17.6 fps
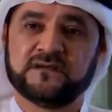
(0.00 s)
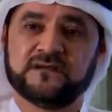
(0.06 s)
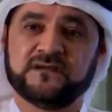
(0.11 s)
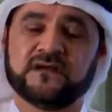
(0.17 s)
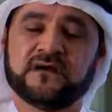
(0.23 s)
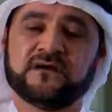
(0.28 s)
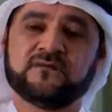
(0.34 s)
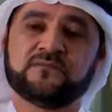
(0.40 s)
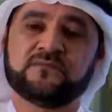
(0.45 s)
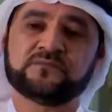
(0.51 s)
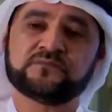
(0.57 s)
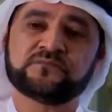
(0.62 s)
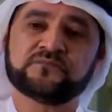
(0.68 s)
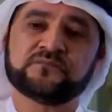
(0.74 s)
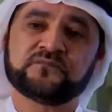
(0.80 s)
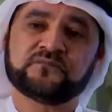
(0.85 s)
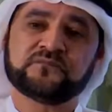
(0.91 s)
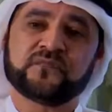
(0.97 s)
Now,
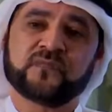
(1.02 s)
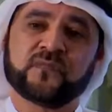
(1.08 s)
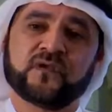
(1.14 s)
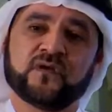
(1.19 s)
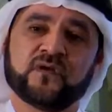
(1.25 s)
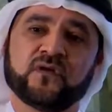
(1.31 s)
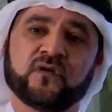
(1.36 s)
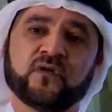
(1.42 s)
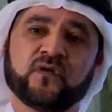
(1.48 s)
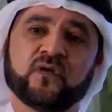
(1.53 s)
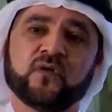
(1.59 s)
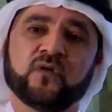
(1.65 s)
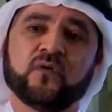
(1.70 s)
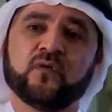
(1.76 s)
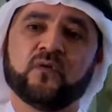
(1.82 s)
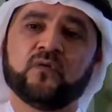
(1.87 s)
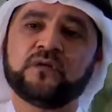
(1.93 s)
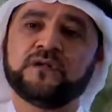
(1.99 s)

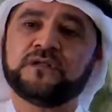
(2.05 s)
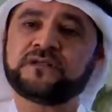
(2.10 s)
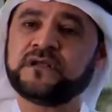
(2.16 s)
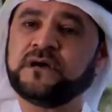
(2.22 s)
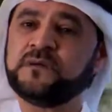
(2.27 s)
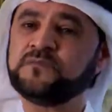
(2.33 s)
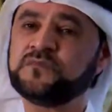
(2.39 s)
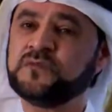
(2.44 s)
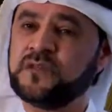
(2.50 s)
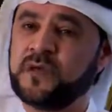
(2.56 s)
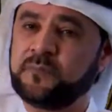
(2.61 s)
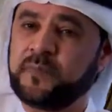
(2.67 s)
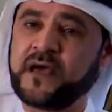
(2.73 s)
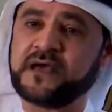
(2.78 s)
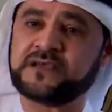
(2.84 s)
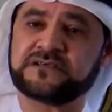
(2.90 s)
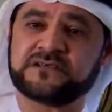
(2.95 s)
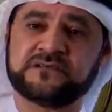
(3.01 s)
when it comes to the
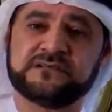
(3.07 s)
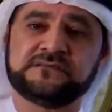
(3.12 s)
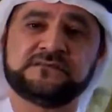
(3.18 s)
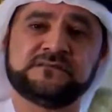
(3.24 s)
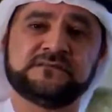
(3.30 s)
passion,